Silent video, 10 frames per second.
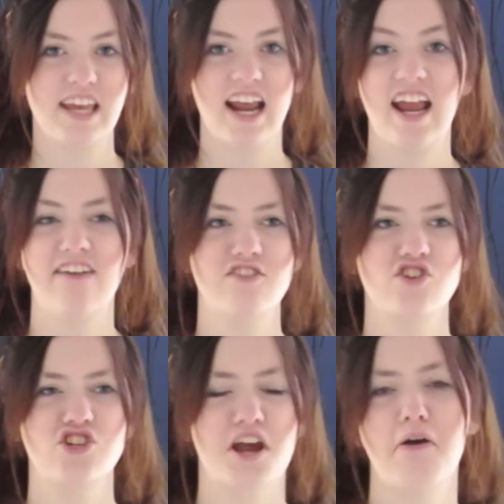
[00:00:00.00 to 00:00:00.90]
and I haven't
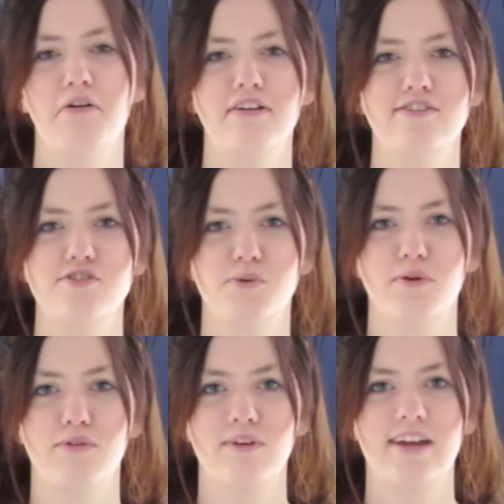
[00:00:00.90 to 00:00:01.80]
showered in 2
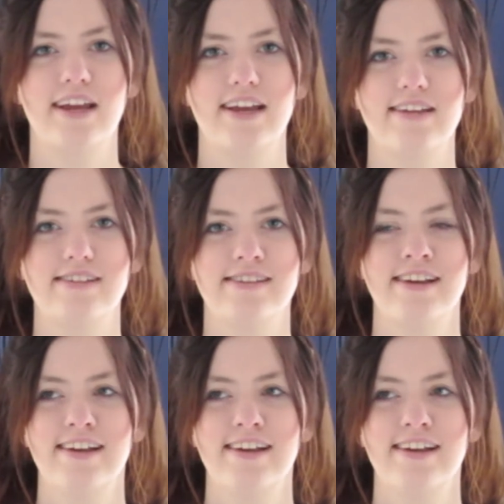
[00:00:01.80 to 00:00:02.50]
or 3 days.